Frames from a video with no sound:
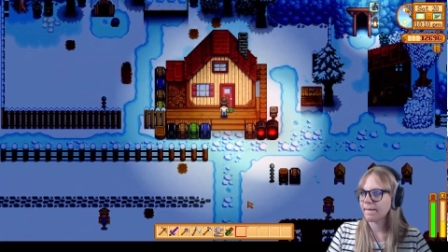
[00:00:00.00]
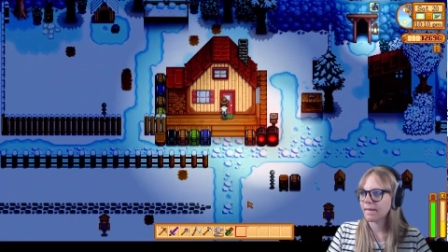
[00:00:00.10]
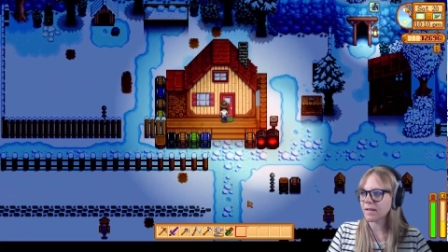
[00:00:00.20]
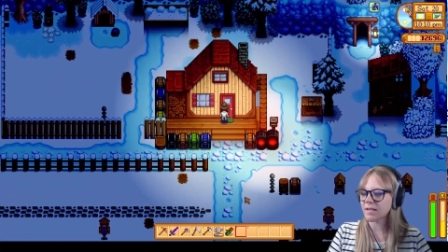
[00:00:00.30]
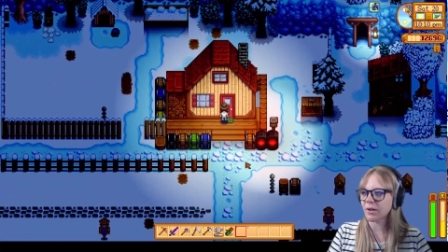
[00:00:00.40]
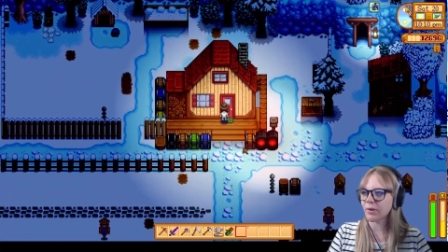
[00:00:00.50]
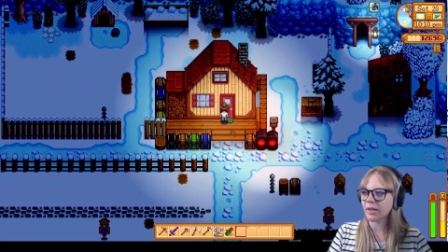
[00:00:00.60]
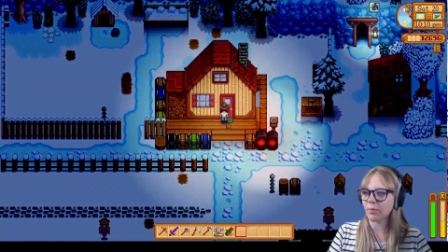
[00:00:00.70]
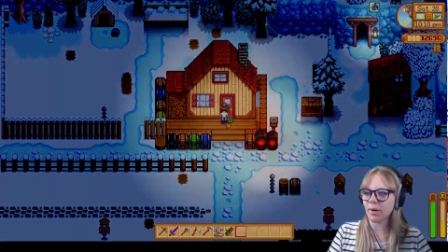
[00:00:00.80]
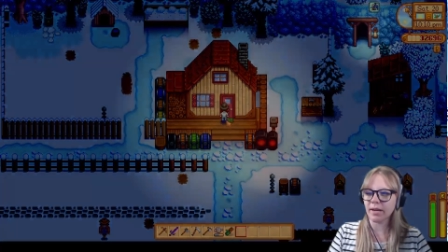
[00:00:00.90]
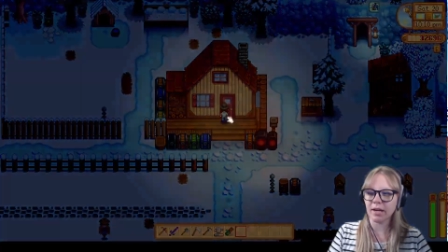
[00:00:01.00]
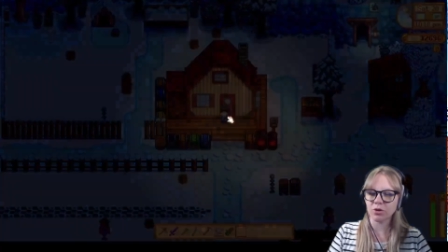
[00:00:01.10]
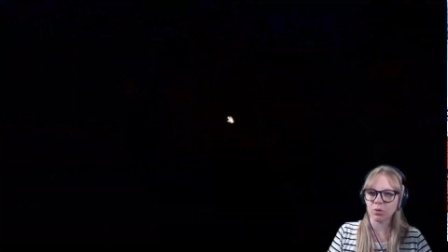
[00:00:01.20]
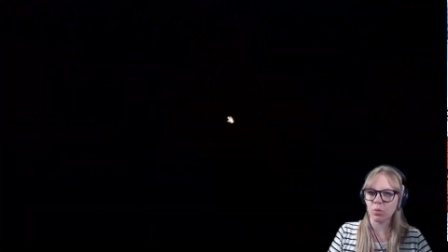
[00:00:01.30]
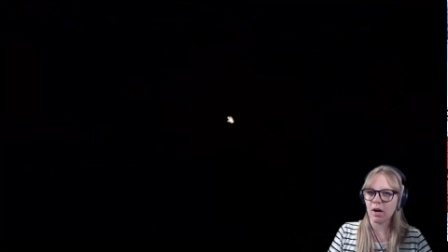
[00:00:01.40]
considering the one
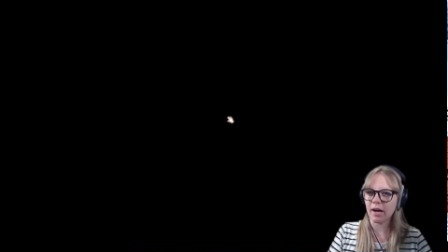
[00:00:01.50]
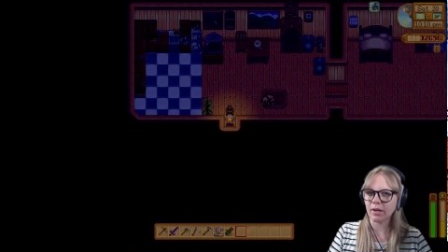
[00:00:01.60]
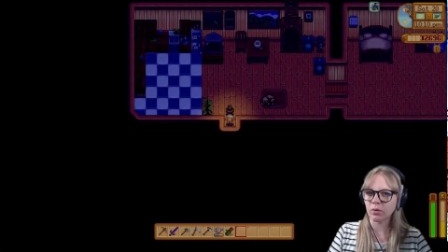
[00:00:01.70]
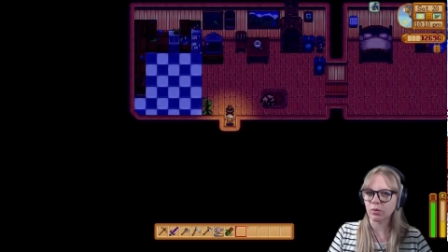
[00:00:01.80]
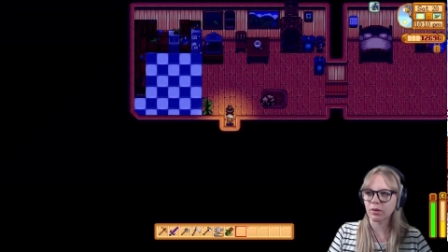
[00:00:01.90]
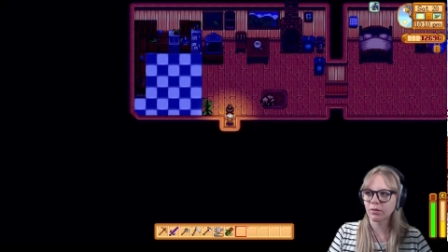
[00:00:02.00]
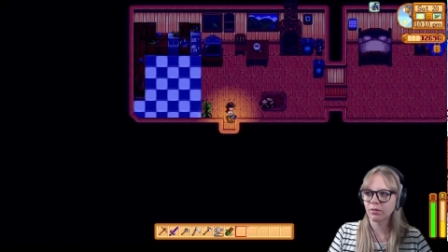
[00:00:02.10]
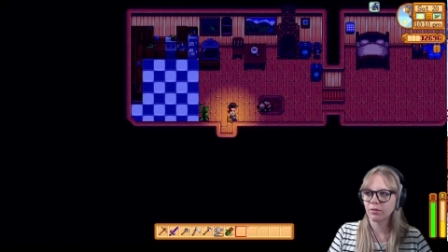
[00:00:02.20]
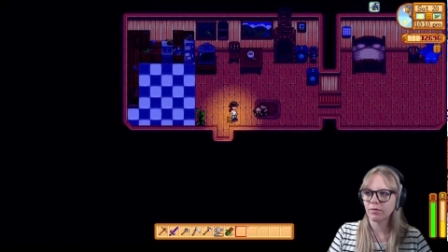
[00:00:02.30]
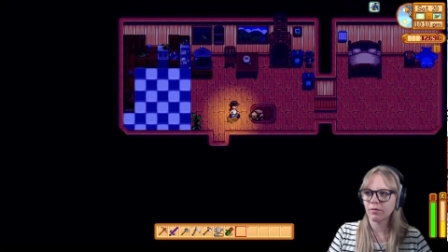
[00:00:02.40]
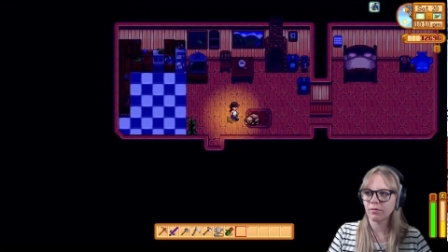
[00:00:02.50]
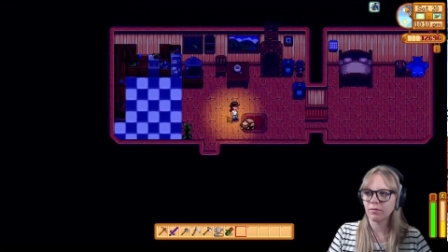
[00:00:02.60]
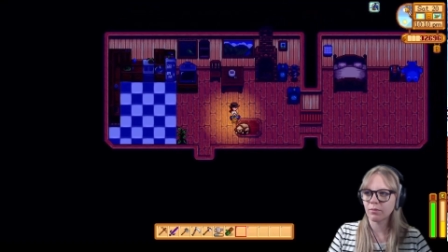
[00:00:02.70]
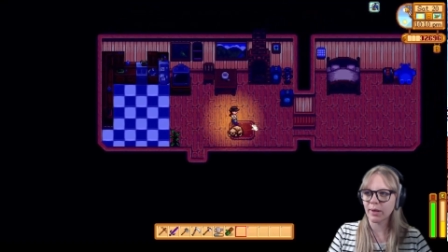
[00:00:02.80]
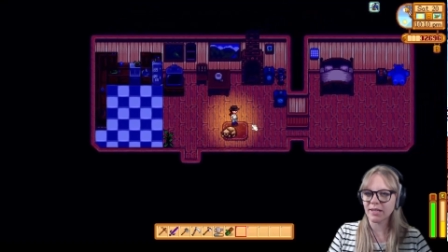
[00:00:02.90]
hundred wild
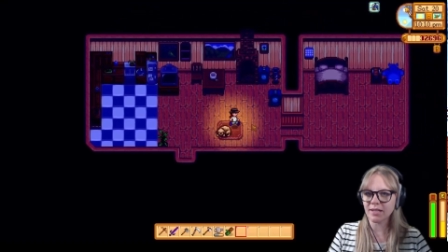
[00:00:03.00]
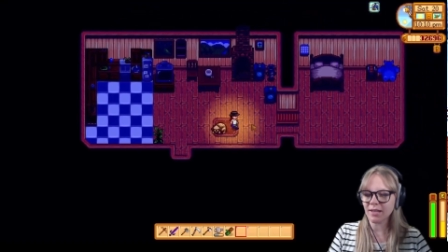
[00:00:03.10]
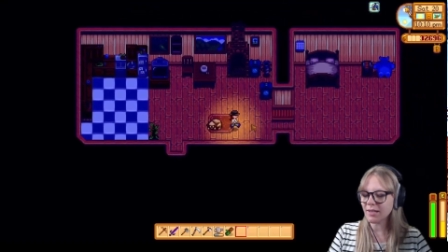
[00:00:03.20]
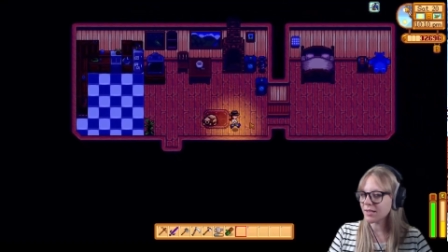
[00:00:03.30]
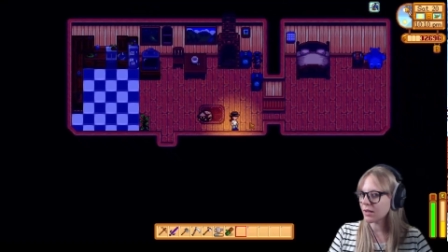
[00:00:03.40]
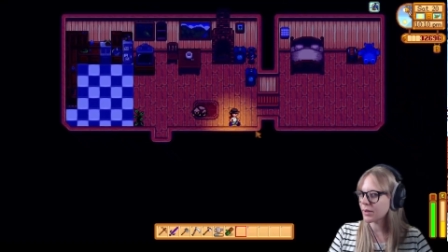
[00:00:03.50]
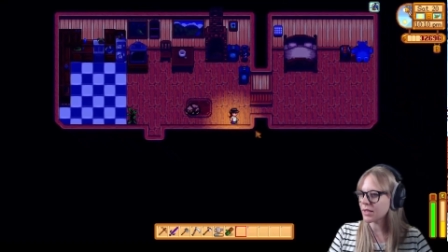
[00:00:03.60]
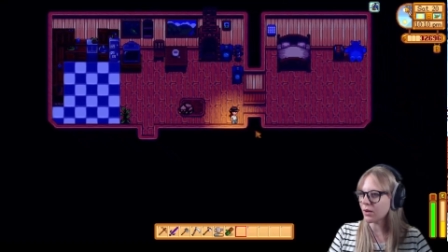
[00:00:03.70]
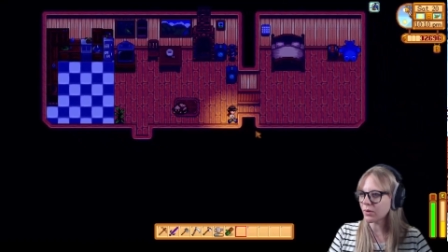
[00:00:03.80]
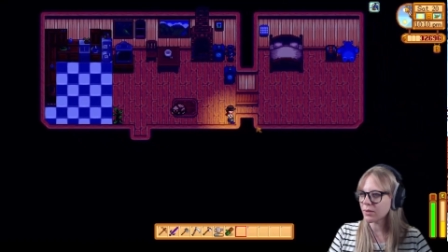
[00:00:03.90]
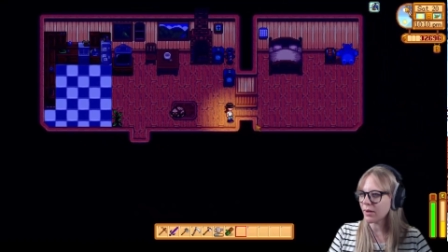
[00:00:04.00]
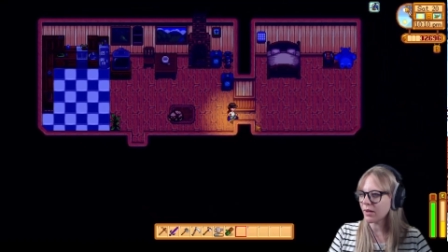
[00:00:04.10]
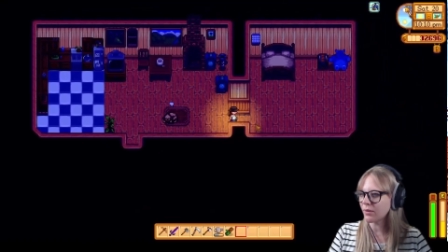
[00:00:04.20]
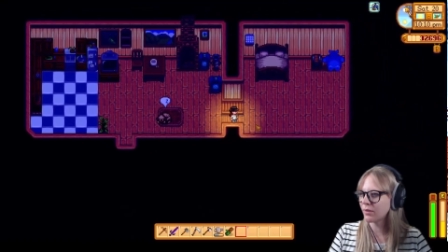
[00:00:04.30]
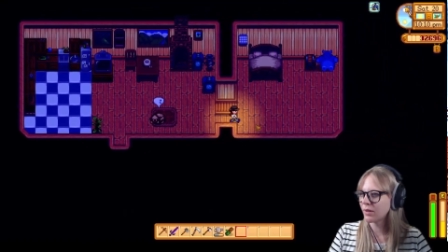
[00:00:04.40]
winter seeds that we sold as
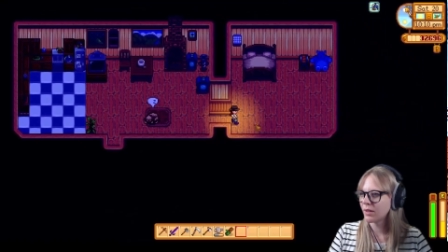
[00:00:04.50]
well.